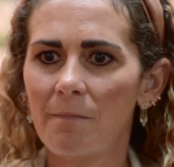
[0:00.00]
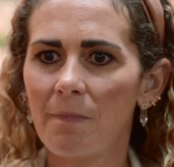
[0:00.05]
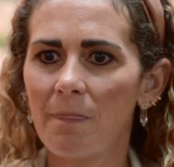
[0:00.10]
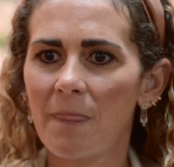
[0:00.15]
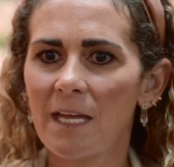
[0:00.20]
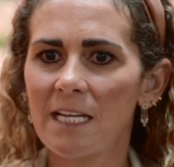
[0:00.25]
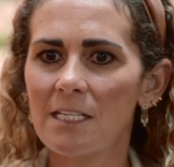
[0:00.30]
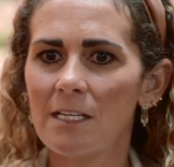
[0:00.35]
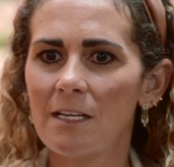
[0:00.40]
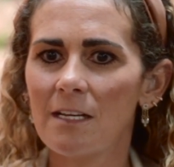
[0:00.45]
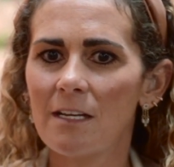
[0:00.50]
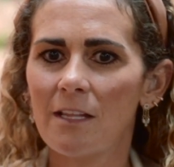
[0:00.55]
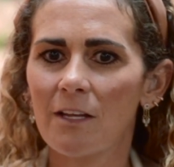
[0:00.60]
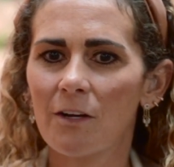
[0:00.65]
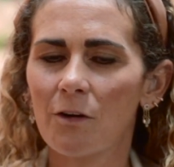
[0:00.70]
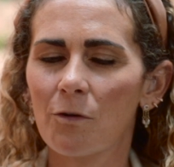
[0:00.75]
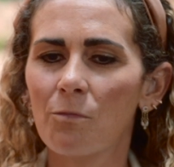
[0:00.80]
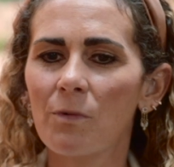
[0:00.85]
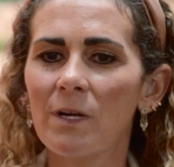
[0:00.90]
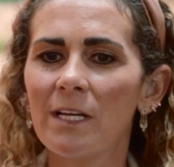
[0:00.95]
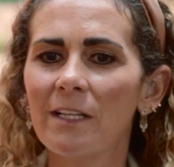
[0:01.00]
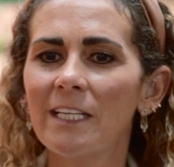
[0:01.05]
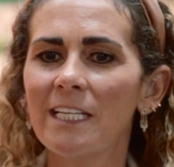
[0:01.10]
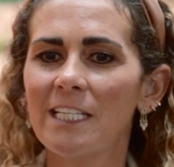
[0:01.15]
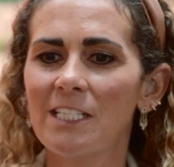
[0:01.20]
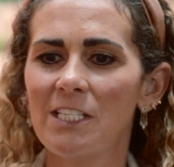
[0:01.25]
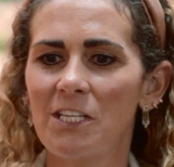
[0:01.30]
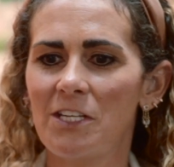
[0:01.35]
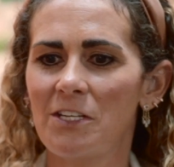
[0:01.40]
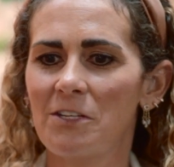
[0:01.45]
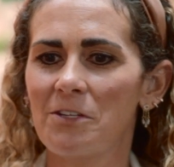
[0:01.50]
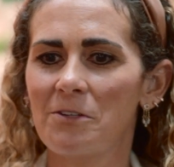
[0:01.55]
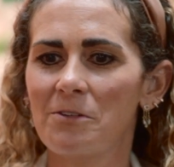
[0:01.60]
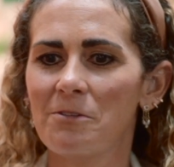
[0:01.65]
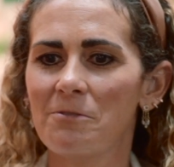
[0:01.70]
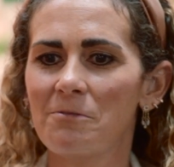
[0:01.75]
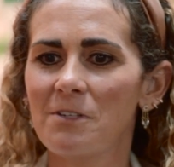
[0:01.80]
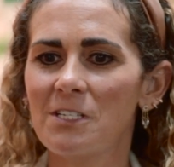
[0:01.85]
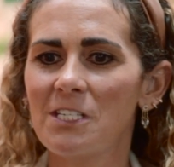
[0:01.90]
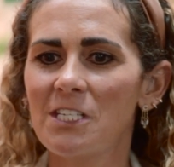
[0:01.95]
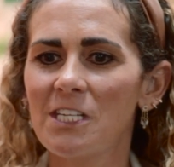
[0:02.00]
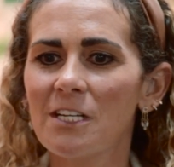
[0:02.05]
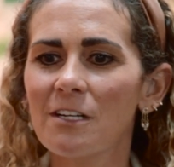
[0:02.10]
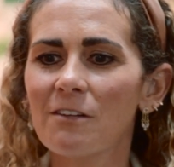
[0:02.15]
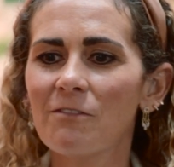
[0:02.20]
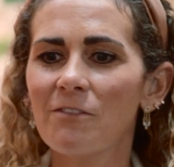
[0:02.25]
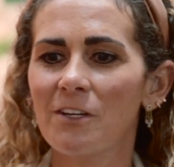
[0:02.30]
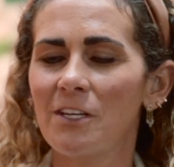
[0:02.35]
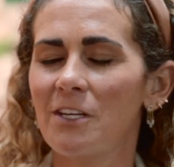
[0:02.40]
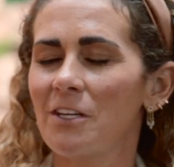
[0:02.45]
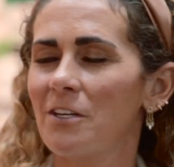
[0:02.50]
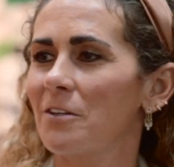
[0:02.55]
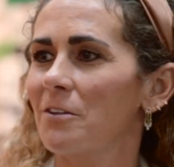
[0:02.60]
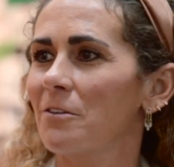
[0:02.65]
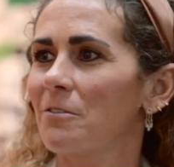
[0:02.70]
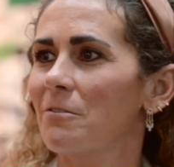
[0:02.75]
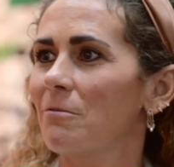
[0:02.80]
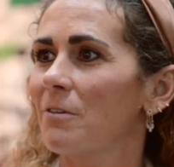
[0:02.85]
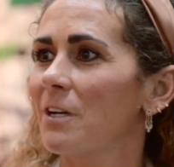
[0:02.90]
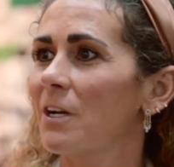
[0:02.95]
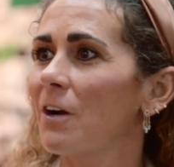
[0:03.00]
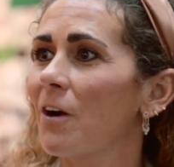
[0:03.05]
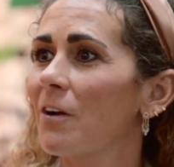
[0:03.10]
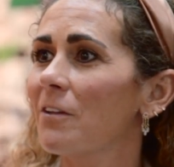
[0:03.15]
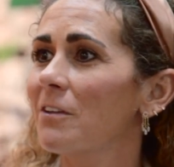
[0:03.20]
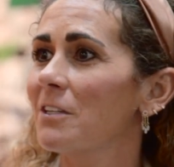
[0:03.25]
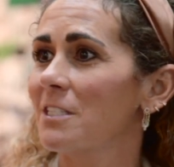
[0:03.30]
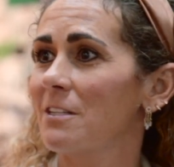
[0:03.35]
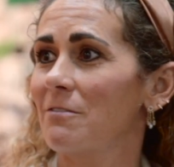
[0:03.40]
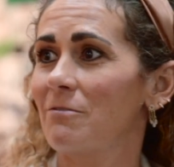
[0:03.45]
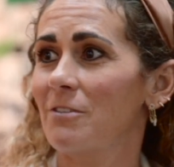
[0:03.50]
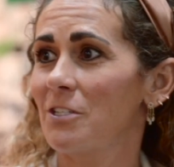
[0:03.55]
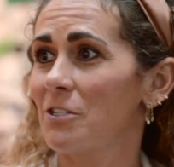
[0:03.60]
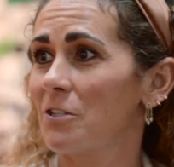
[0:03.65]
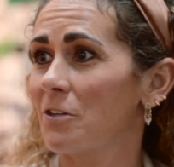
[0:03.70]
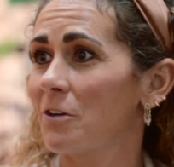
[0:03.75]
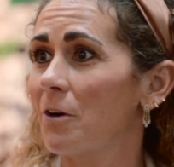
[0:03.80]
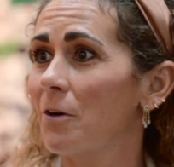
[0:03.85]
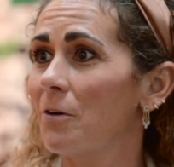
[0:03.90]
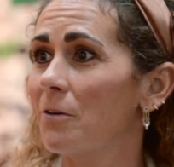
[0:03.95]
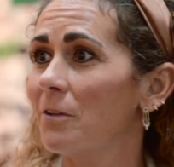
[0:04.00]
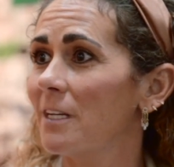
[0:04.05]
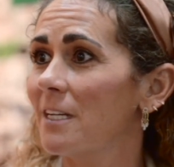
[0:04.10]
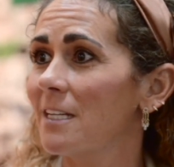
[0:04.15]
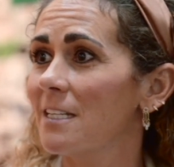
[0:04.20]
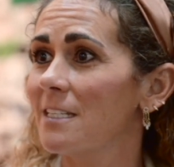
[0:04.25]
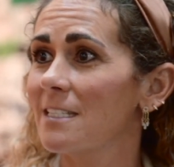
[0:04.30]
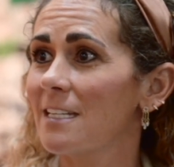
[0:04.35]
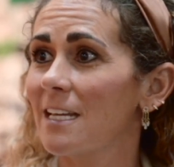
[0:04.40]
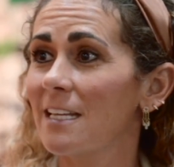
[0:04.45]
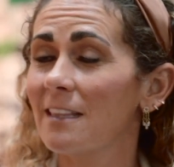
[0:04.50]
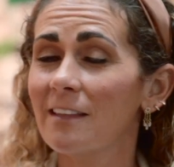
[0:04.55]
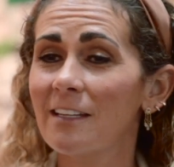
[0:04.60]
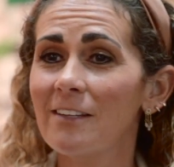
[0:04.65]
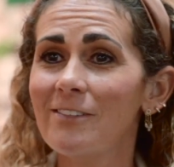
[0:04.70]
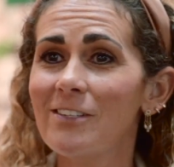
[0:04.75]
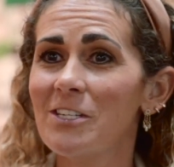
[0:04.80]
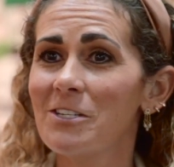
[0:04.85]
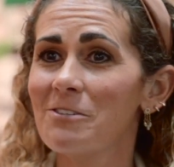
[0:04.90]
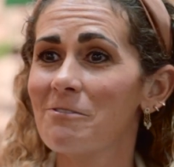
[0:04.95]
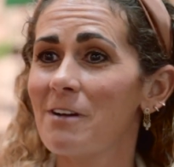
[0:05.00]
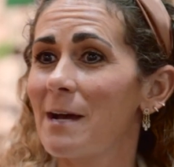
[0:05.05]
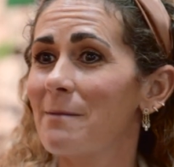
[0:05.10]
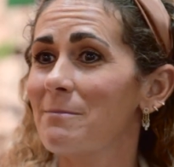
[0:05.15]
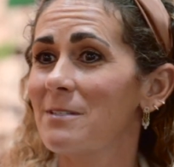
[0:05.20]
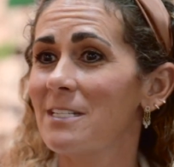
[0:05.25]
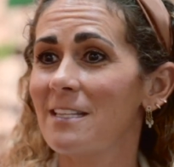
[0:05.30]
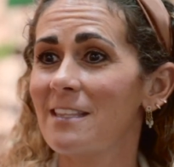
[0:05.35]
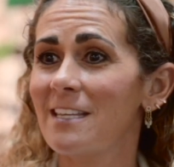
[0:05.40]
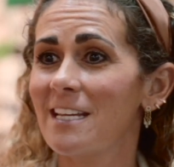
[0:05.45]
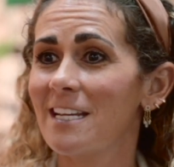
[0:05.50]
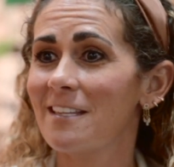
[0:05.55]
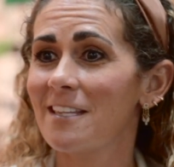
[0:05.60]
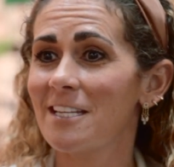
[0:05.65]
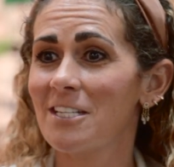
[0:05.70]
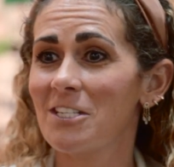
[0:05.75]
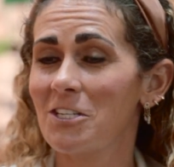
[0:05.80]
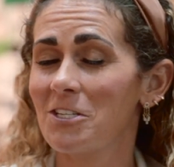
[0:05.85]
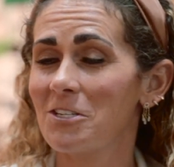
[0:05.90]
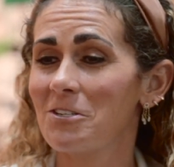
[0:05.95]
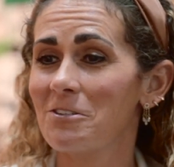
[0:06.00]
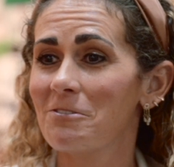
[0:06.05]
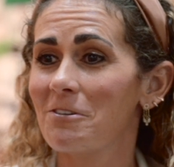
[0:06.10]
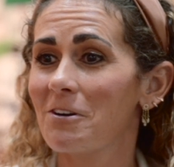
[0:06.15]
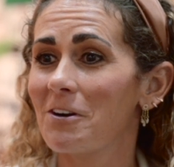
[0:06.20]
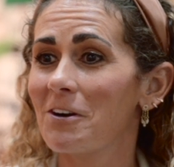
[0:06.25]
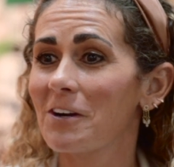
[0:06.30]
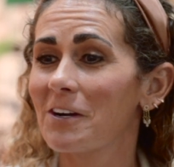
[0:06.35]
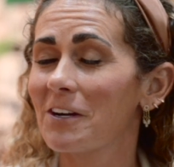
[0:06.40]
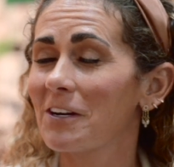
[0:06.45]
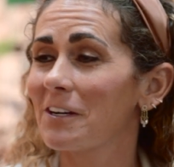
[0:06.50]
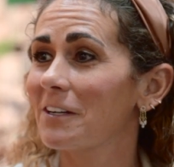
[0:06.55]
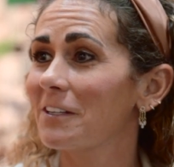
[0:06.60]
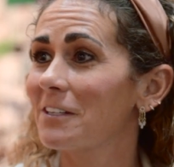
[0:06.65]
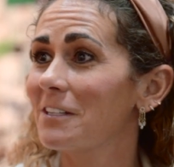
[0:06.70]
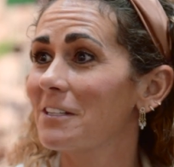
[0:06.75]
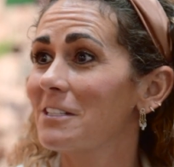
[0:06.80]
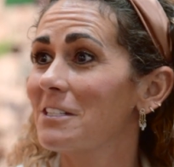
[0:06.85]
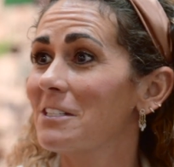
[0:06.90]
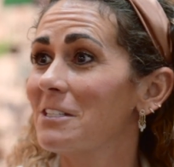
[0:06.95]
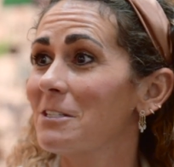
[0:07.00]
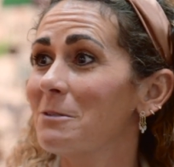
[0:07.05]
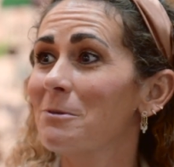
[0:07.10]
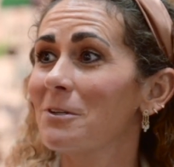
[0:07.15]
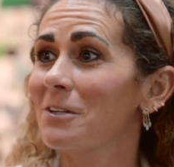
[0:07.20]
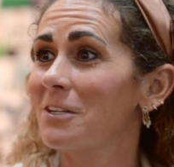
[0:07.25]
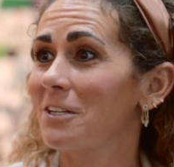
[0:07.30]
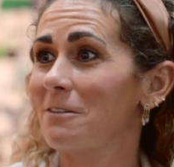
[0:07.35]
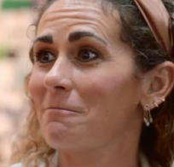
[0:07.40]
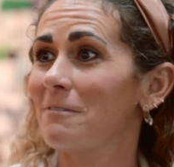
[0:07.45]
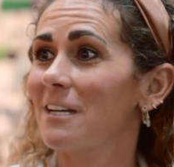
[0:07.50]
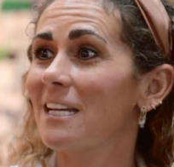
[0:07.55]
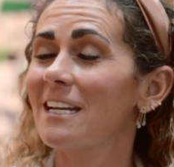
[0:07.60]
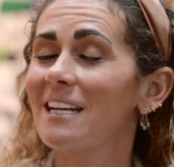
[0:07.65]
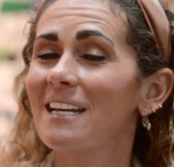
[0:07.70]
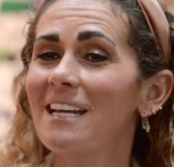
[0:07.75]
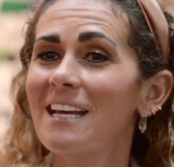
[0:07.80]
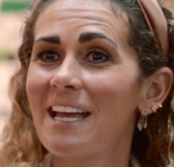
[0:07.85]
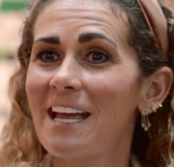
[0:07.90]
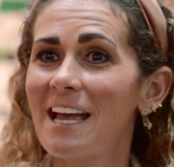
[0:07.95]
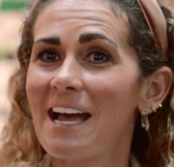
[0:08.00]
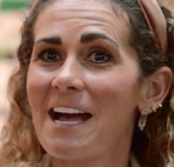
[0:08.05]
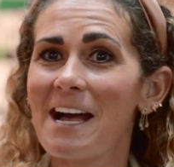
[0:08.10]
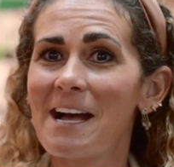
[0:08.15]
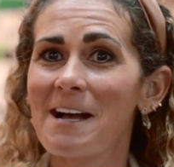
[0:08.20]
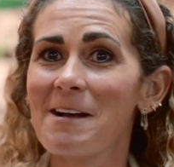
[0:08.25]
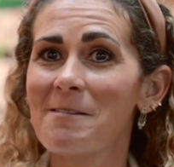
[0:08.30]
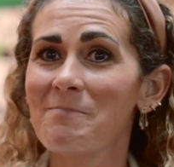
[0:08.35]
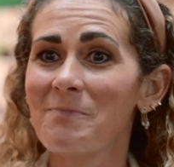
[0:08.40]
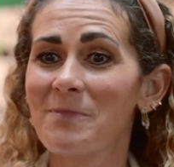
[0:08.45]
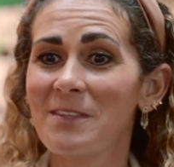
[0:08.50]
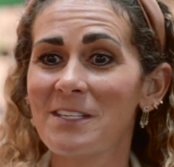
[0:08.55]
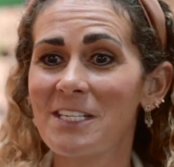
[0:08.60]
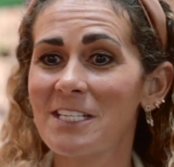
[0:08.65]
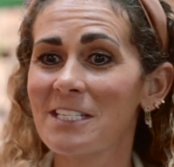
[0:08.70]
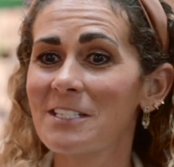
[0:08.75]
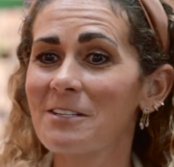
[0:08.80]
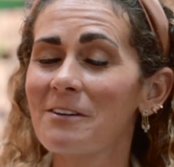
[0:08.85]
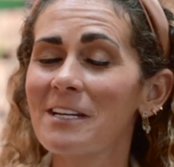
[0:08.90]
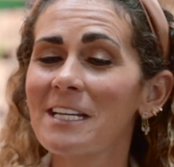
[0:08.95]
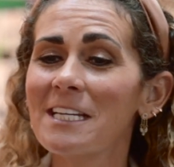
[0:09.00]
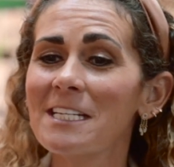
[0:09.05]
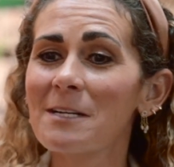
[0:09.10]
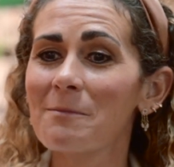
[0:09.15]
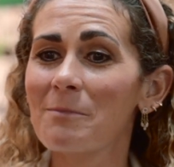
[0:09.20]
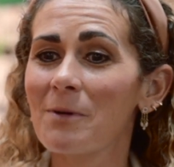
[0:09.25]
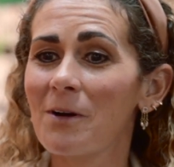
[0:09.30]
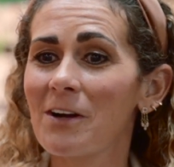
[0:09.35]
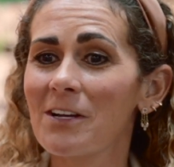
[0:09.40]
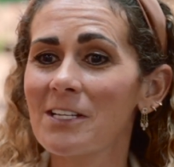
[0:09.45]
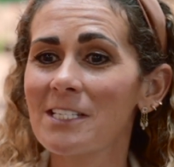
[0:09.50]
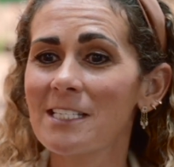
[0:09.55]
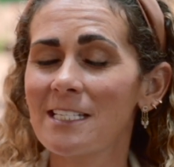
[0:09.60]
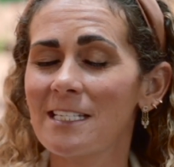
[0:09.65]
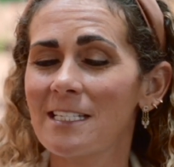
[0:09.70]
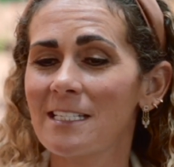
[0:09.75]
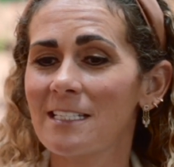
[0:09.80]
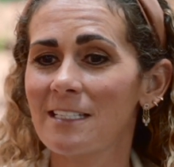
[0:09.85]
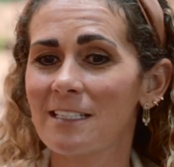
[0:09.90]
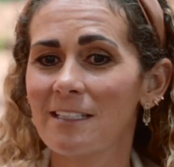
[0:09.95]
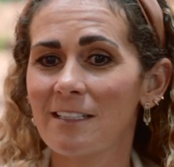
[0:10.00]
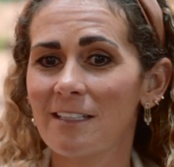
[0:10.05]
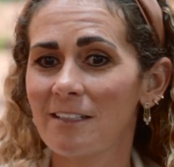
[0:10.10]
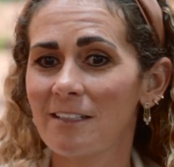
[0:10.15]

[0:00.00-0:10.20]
that are willing to cheer for you regardless of what your goal is and lift you up to think that you are superhuman. Just going into Boston,